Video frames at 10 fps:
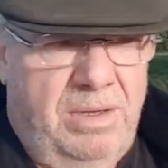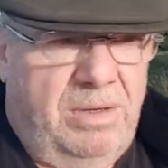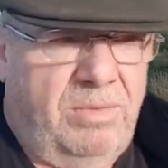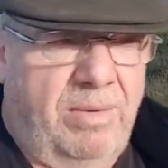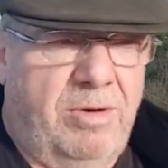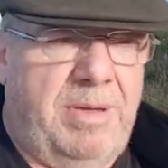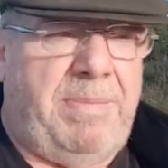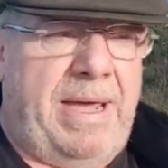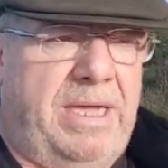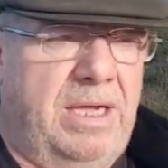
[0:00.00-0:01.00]
when we'll be
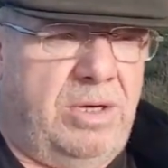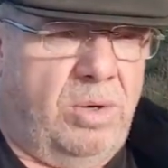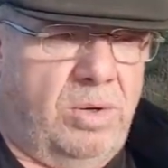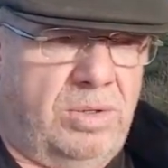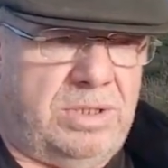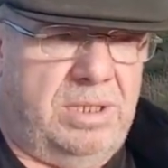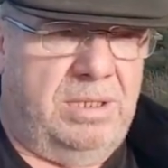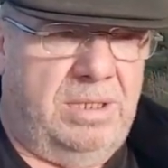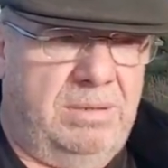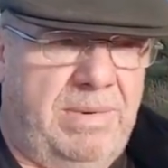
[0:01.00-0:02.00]
back in court
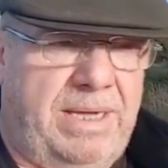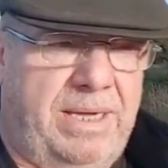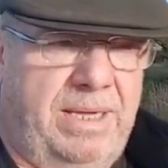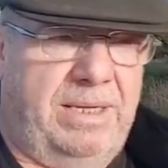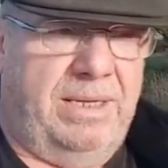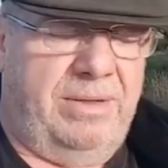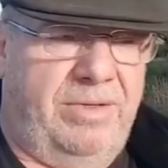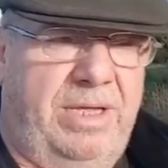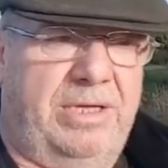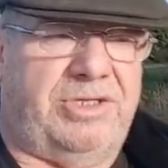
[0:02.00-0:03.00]
making
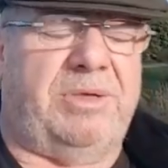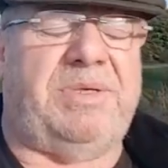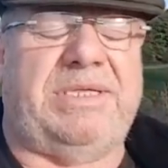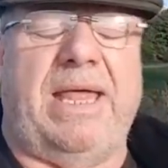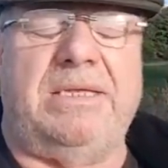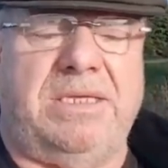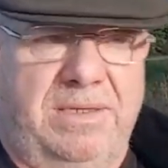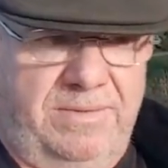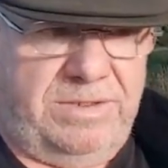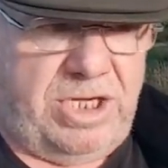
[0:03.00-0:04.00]
the
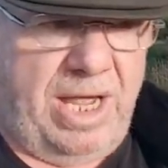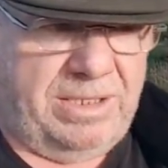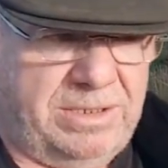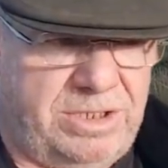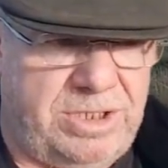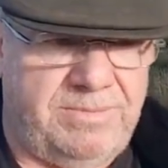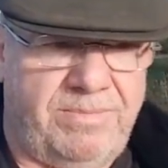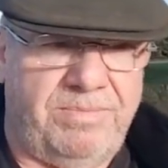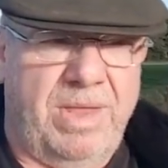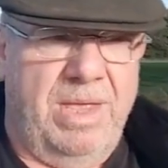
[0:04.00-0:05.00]
substantive challenge
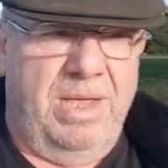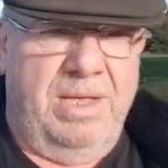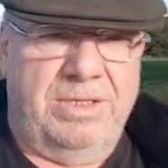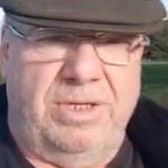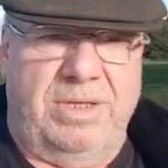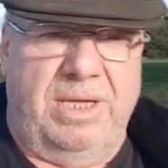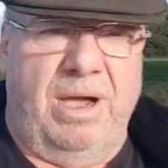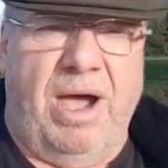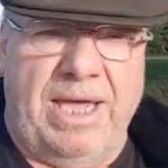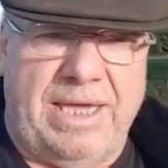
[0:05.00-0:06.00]
to the
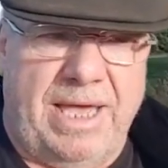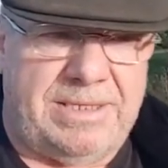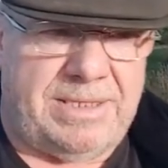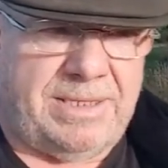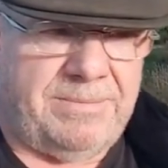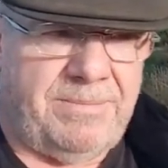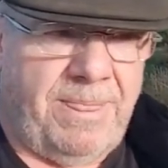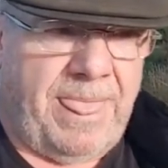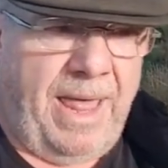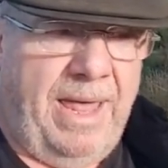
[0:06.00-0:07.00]
IGAS
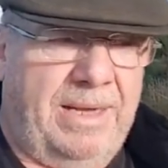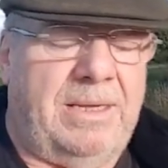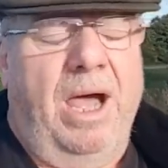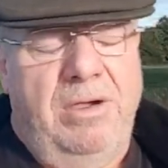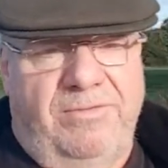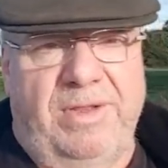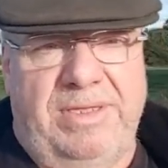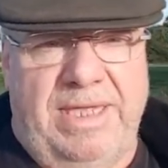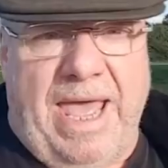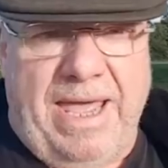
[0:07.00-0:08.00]
and hopefully
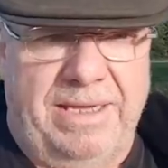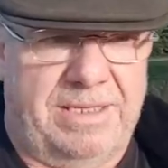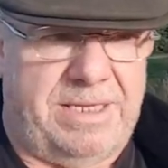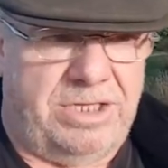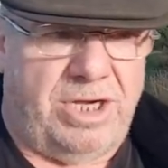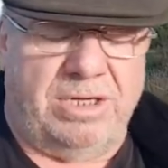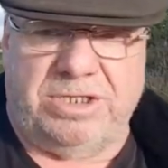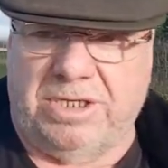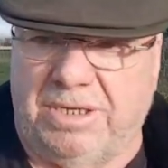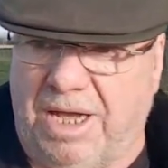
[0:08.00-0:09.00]
the Angus
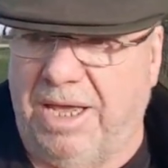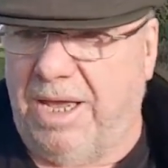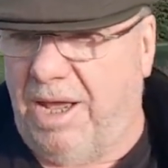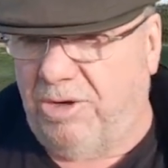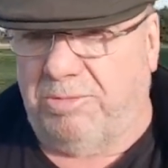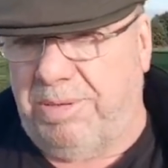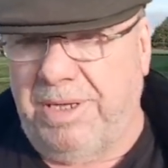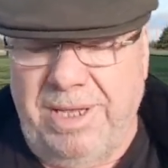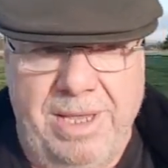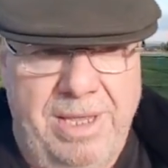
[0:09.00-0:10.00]
injunction. I hope
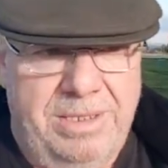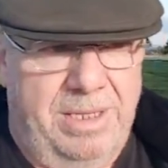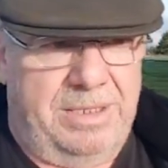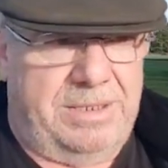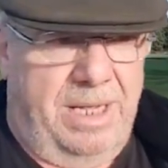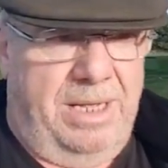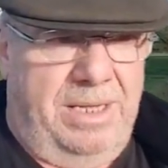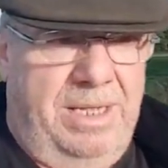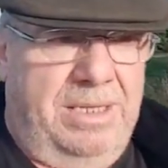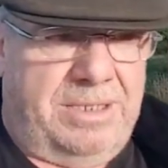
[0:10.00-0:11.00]

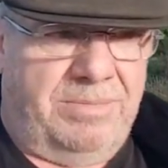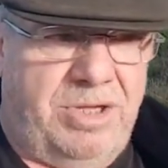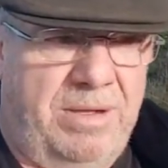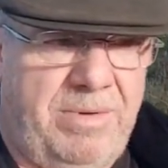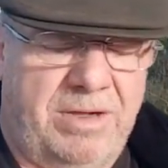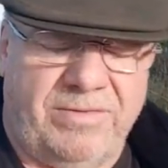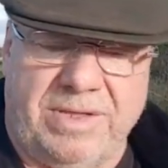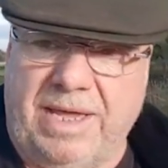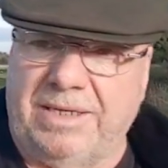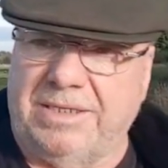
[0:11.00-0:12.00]
that sometime over
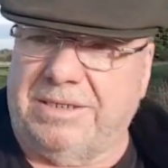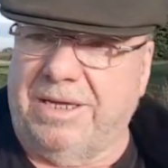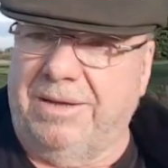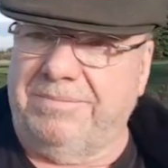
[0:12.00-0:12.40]
the next